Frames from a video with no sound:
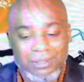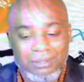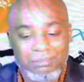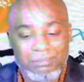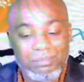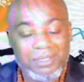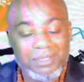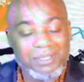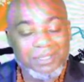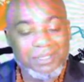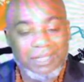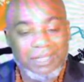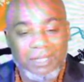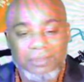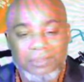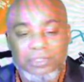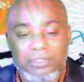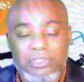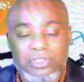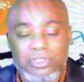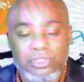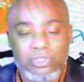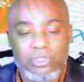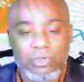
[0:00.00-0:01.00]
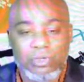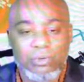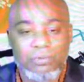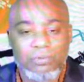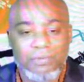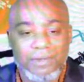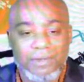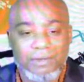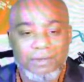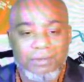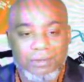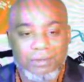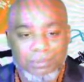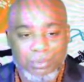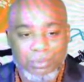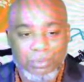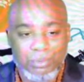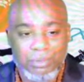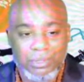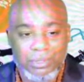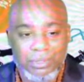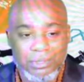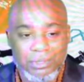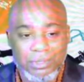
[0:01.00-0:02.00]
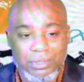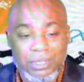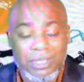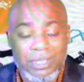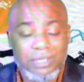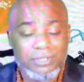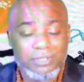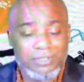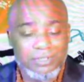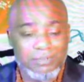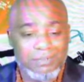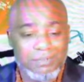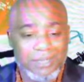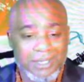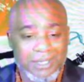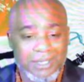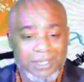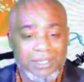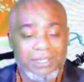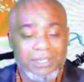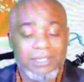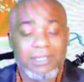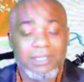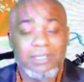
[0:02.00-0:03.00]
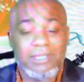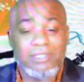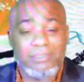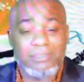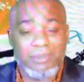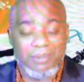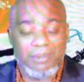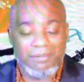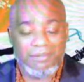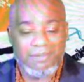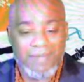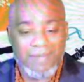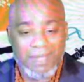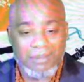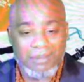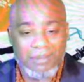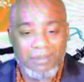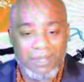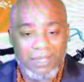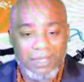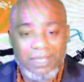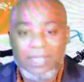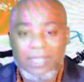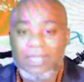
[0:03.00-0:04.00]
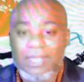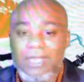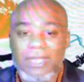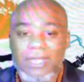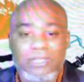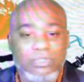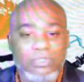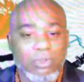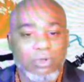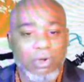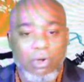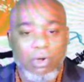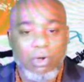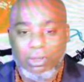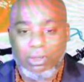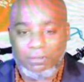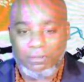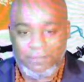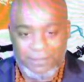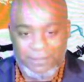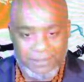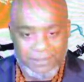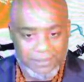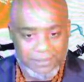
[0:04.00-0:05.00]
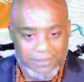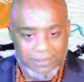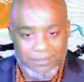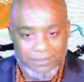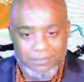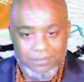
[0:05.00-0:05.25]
Mental health is so very important to me, to my family, and to all of us.